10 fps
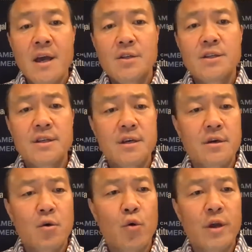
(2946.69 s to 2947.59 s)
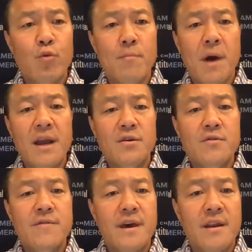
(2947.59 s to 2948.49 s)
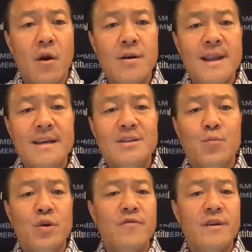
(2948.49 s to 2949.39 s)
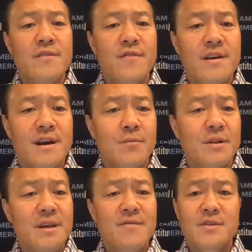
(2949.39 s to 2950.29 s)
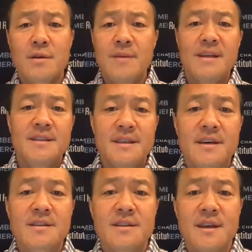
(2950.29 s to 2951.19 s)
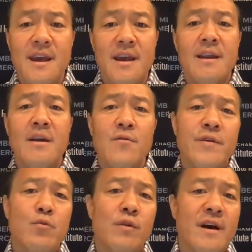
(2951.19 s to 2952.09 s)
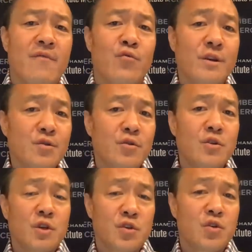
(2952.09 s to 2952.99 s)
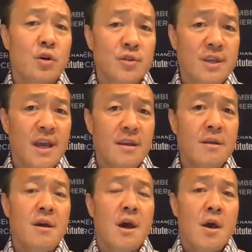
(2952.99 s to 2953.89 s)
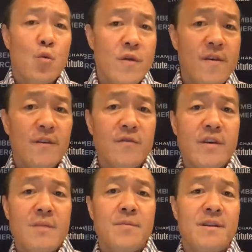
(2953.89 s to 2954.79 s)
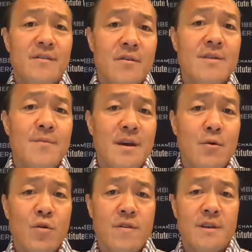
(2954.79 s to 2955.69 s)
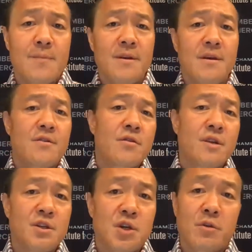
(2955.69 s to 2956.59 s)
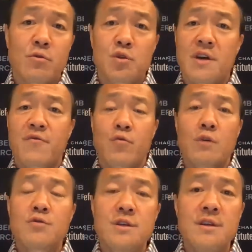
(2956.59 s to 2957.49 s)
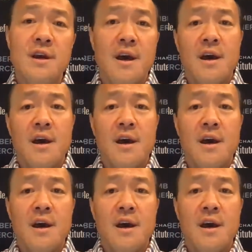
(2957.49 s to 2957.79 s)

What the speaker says: Just a quick reminder that our next Briefly event, I believe, is on May 6th, and I don't think we'll have research associated with this event, but it's going to be with the Deputy Attorney General, Jeff Rosen.